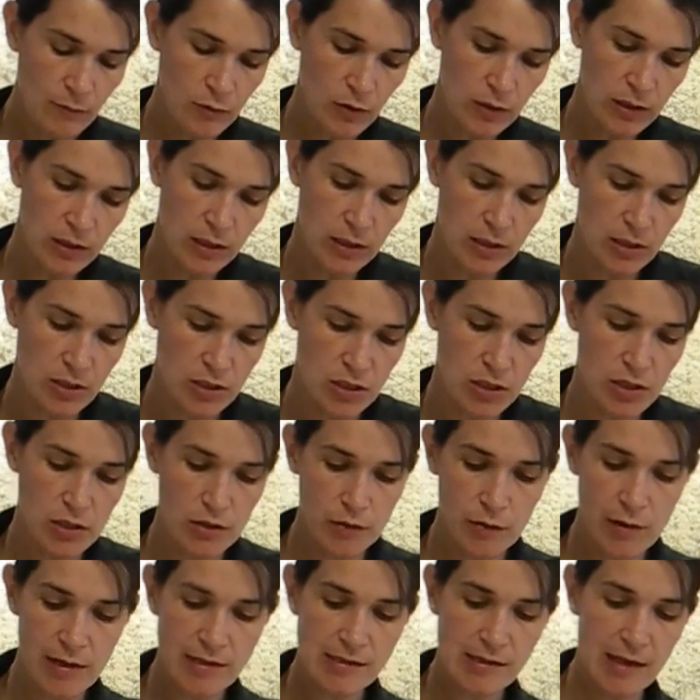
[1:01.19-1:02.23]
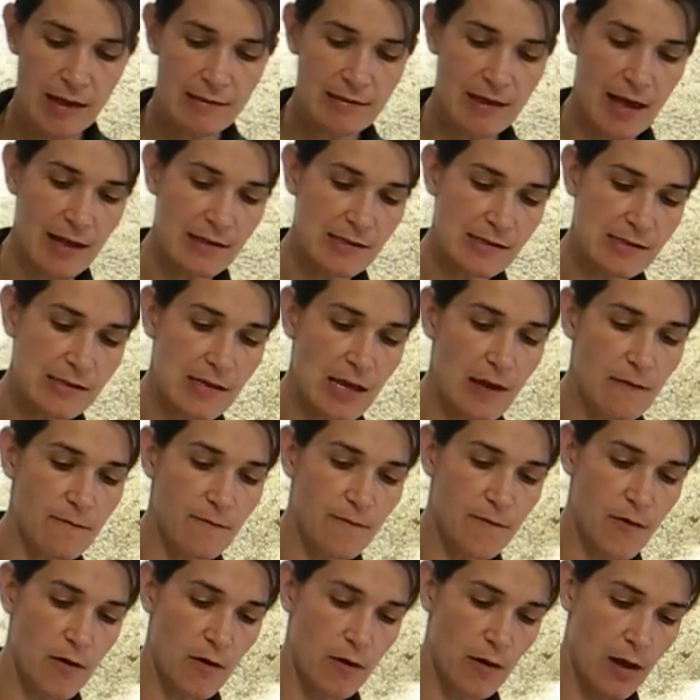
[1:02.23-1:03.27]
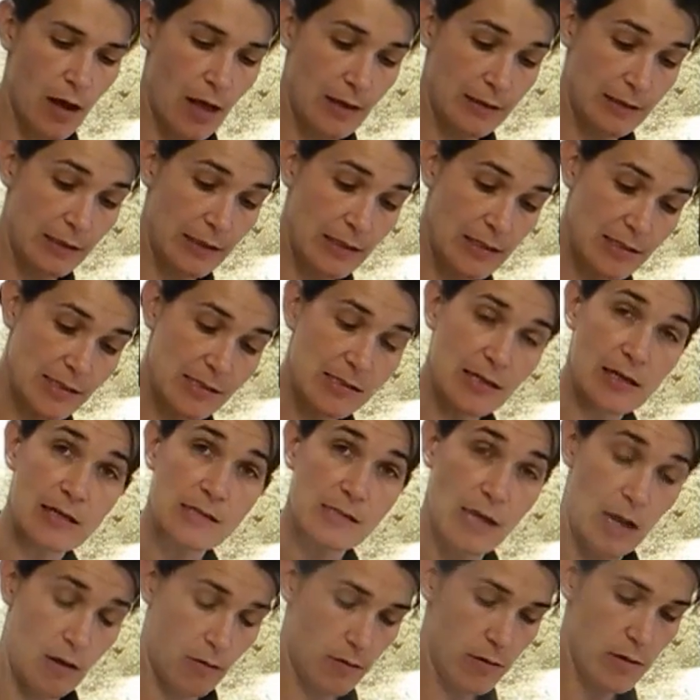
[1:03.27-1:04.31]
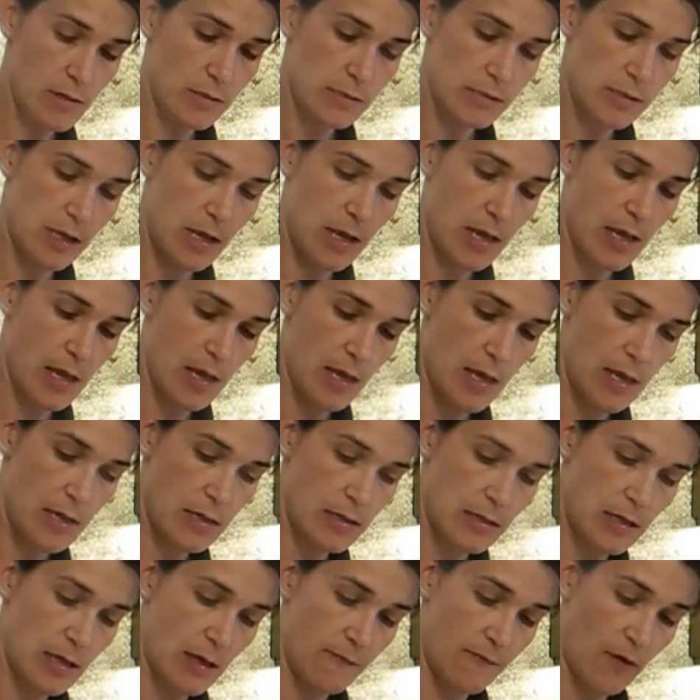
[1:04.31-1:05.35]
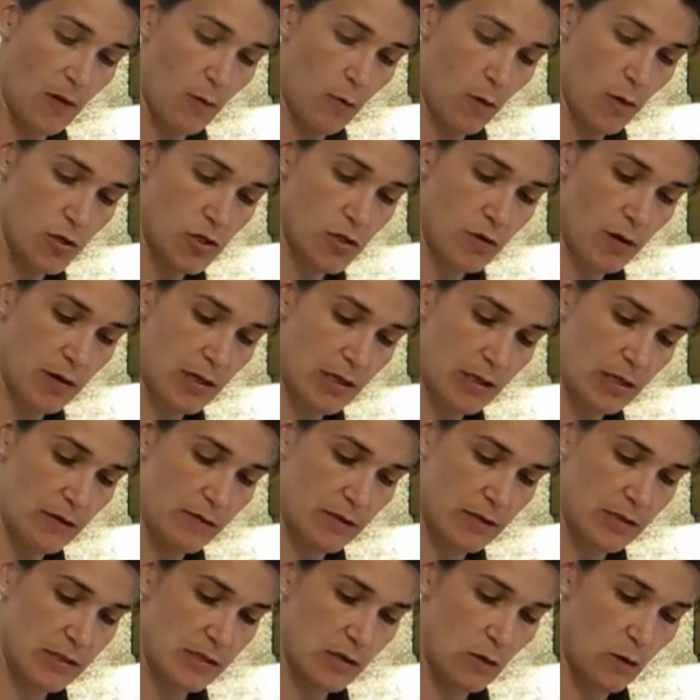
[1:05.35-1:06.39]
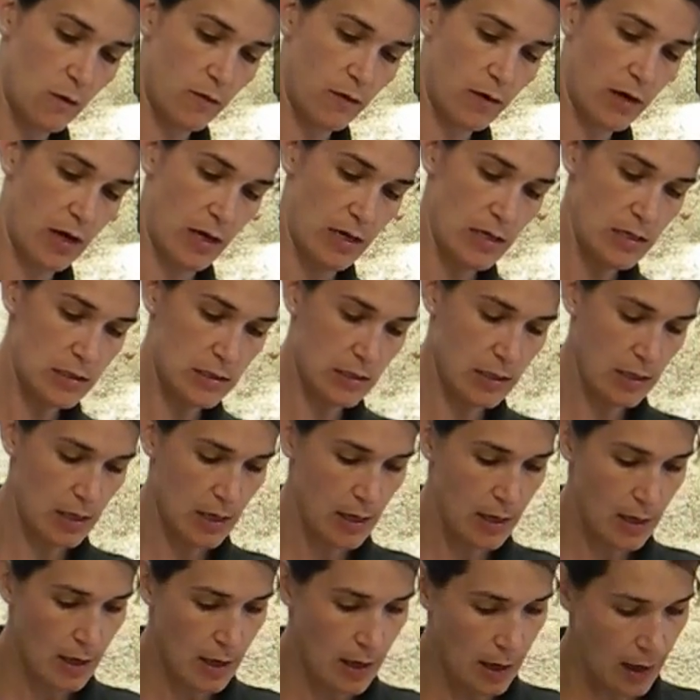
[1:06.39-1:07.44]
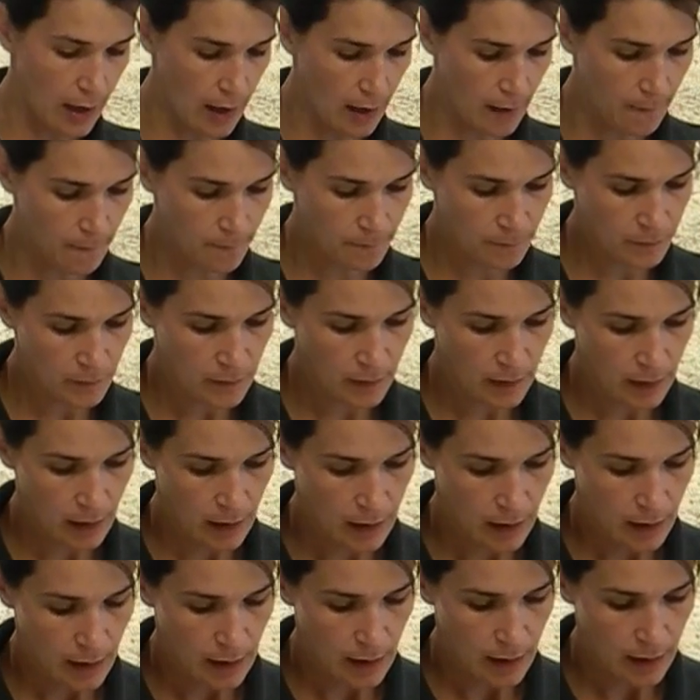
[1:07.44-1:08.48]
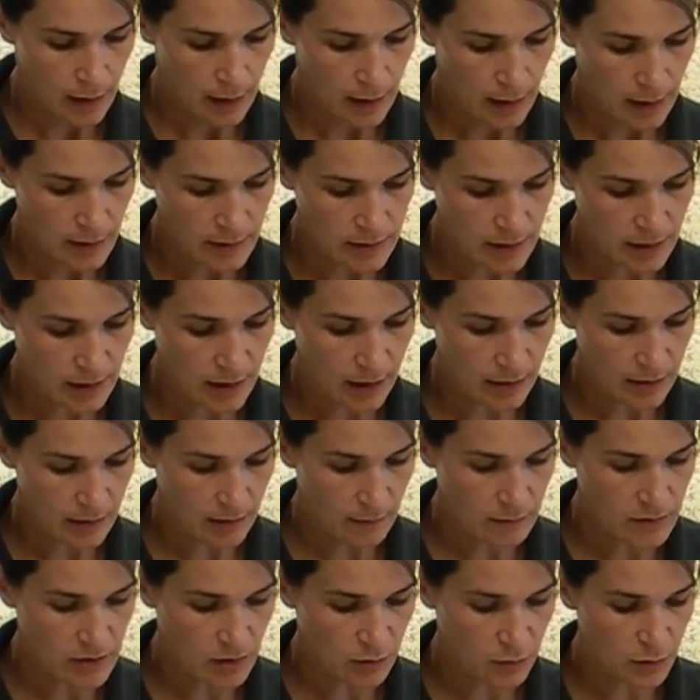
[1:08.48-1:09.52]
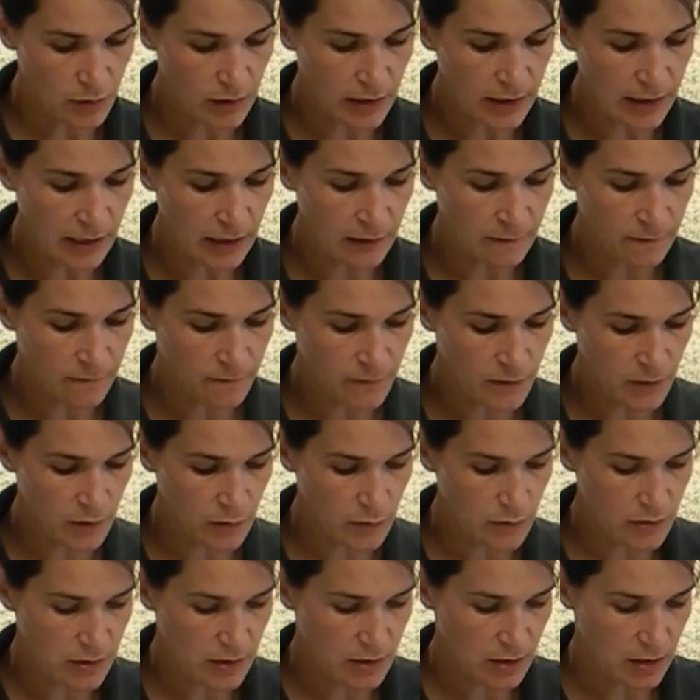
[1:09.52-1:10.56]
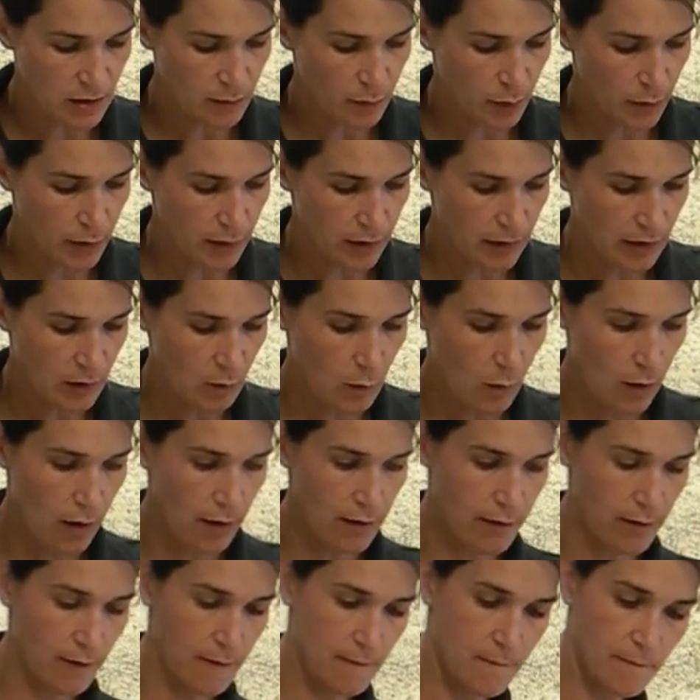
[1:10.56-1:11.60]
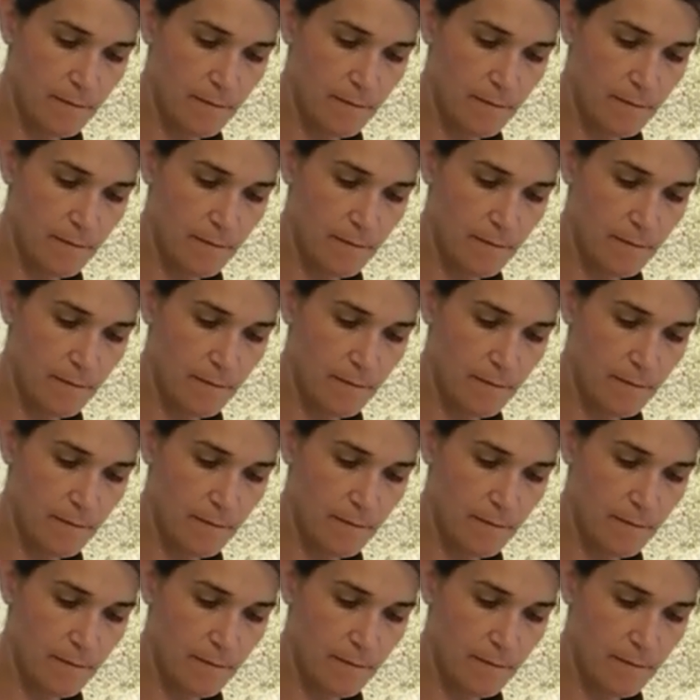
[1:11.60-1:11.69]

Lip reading: really going to do is let that sit for at least 6 hours, and if I want to, I can leave it sit overnight to get them to really infuse into the boiling water.